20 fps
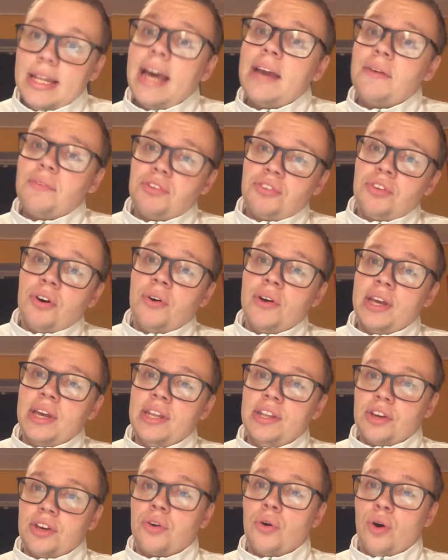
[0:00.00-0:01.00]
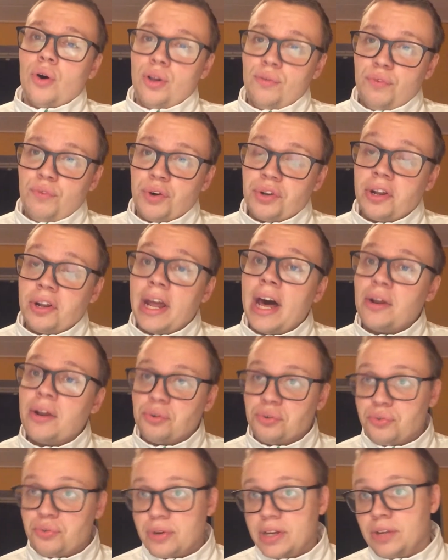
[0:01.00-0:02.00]
like we saw in the Cole for
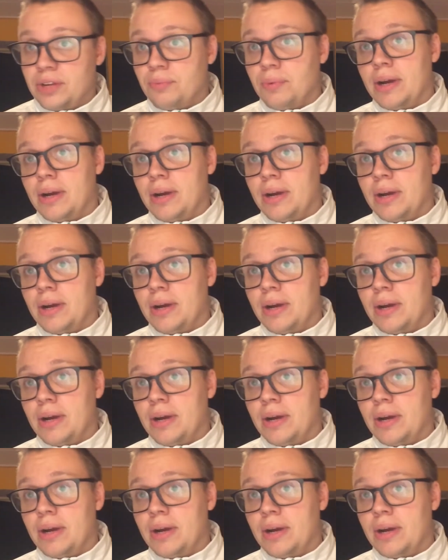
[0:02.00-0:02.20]
Donato trade,